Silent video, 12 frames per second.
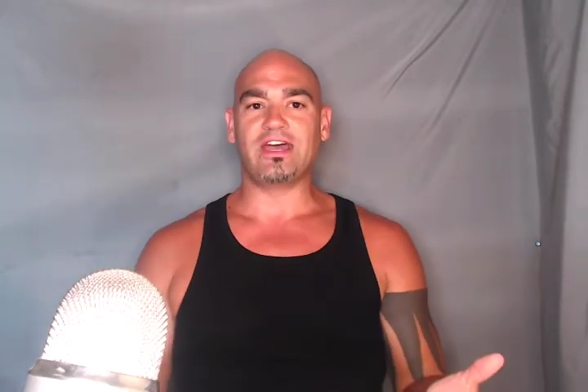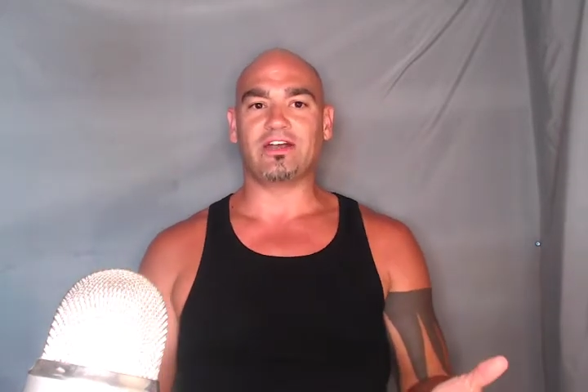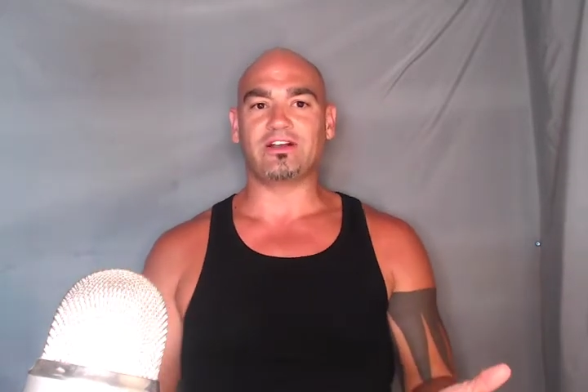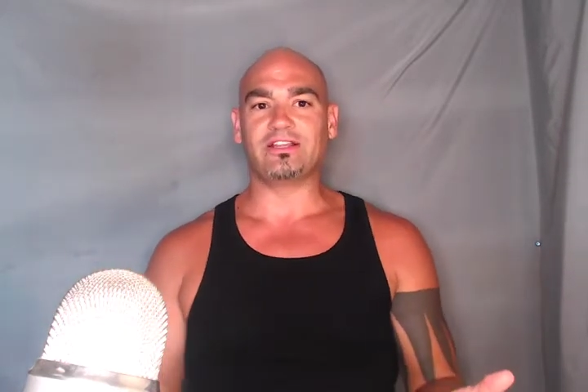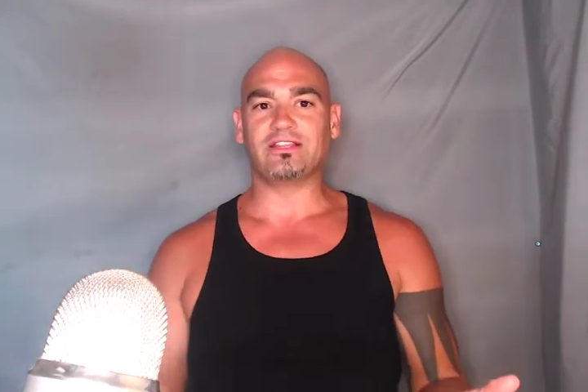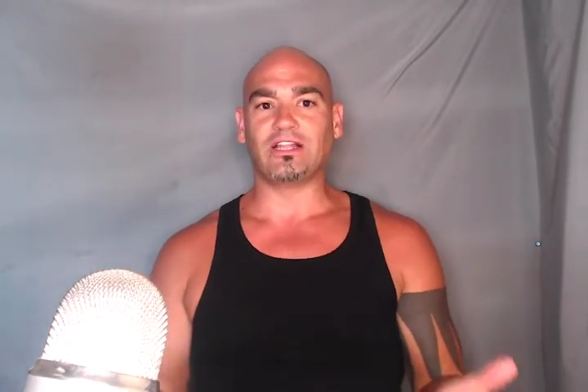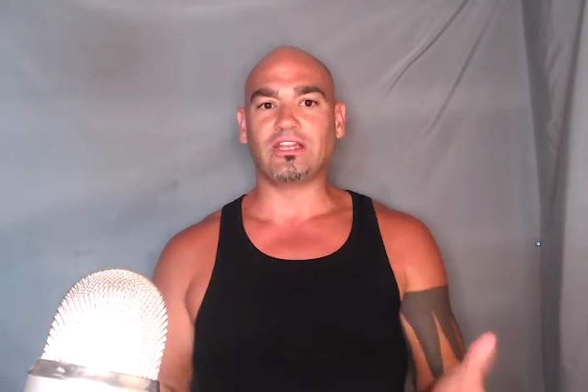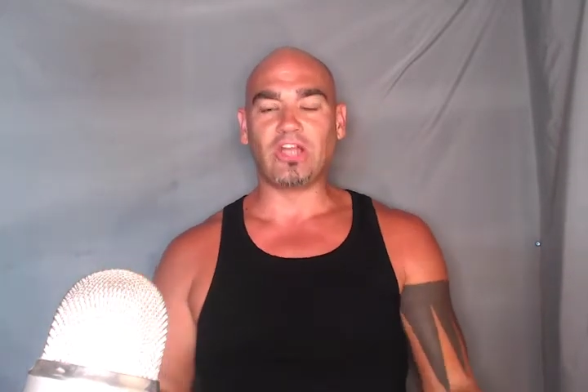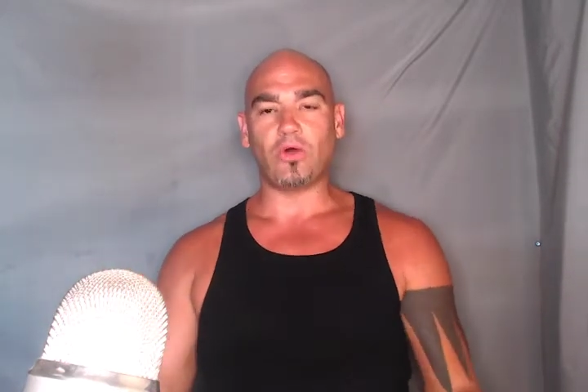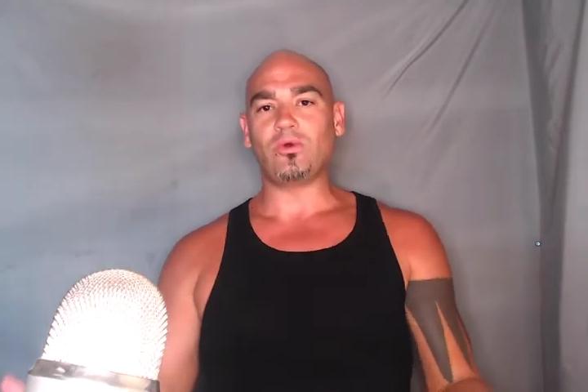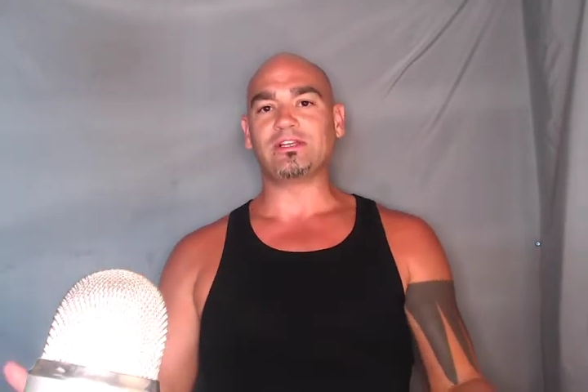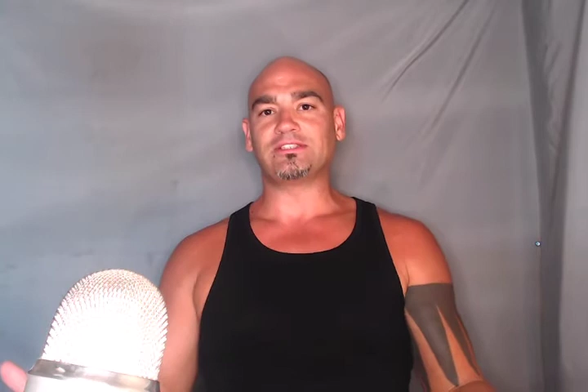are in the
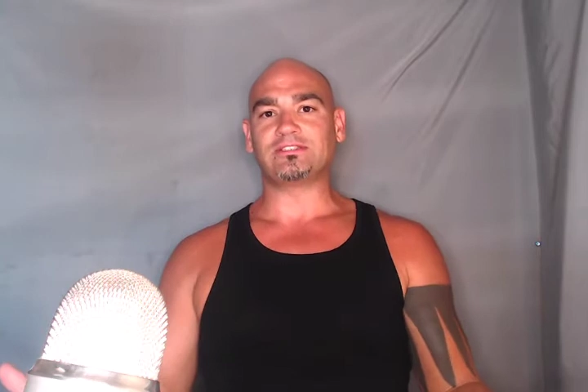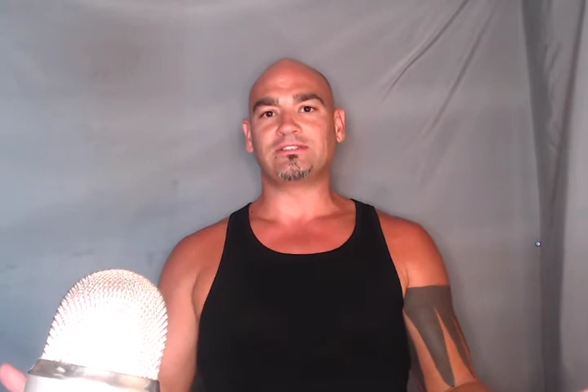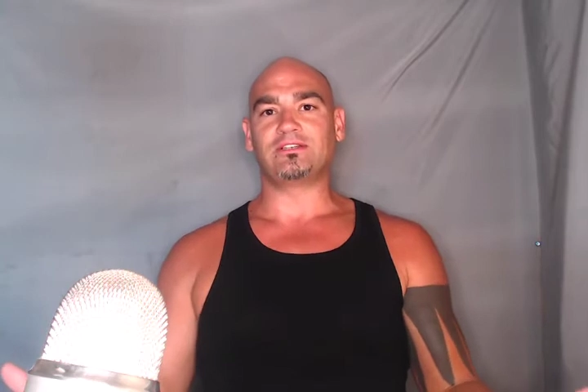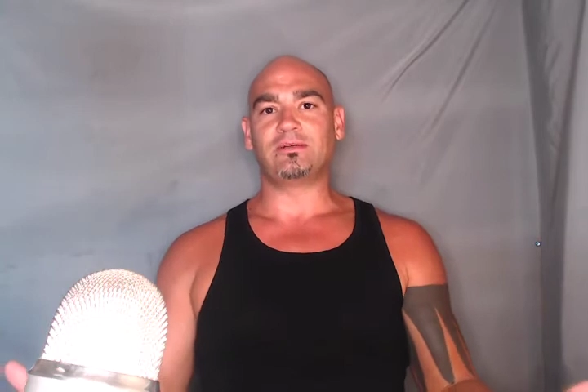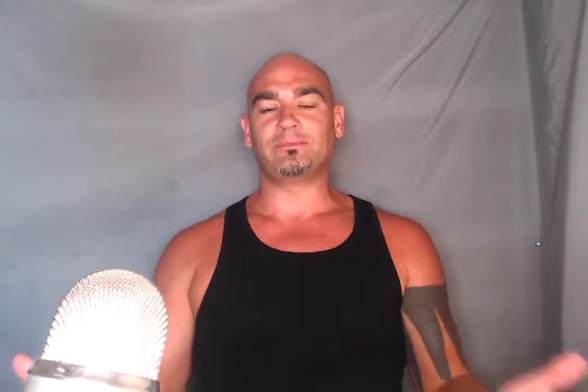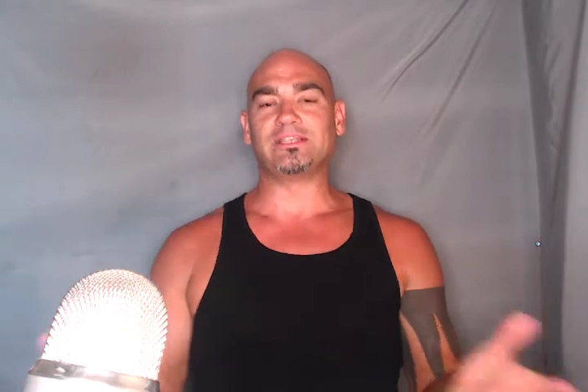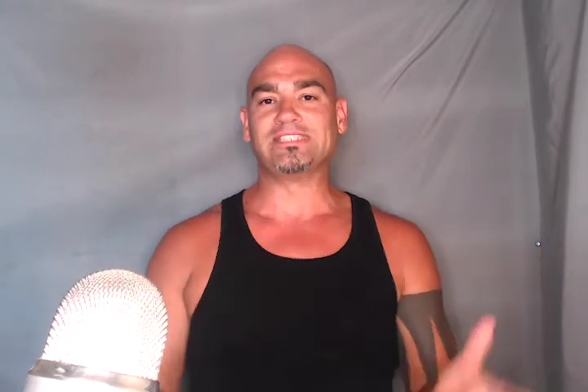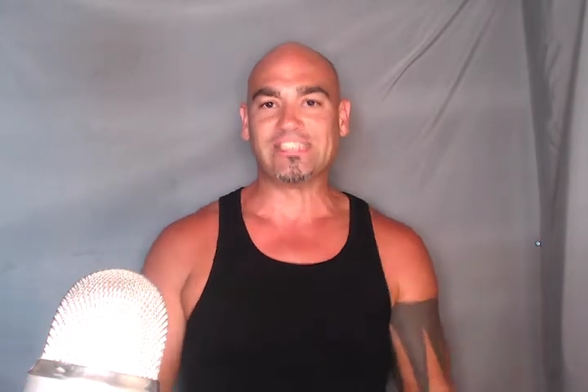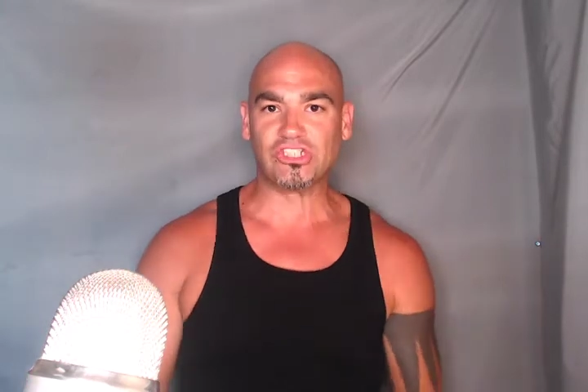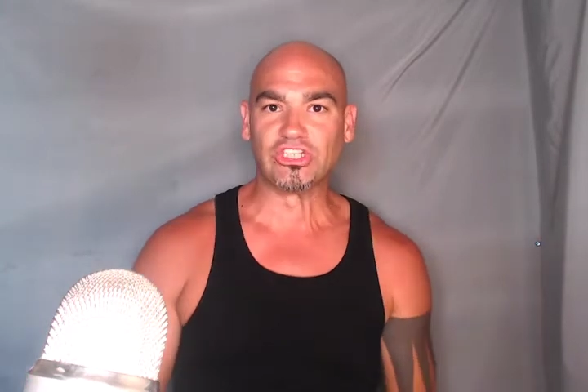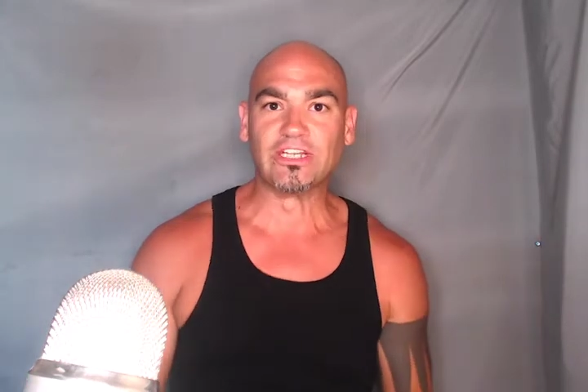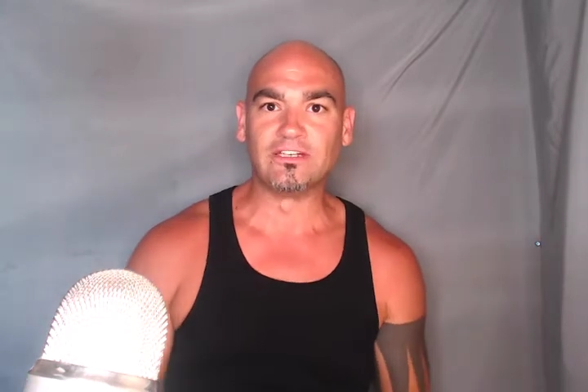lowest
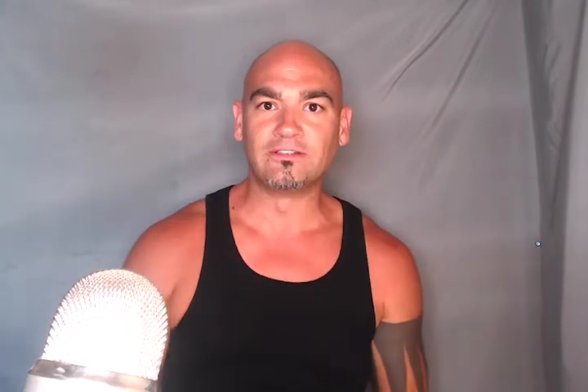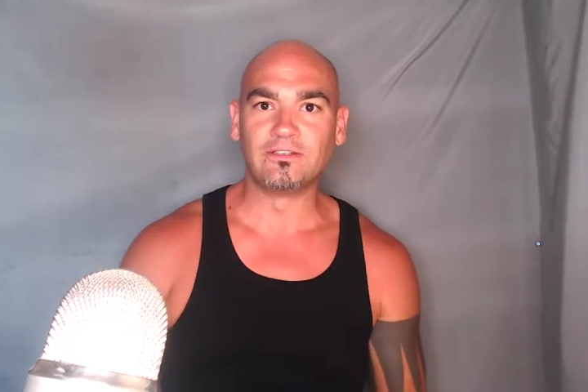position.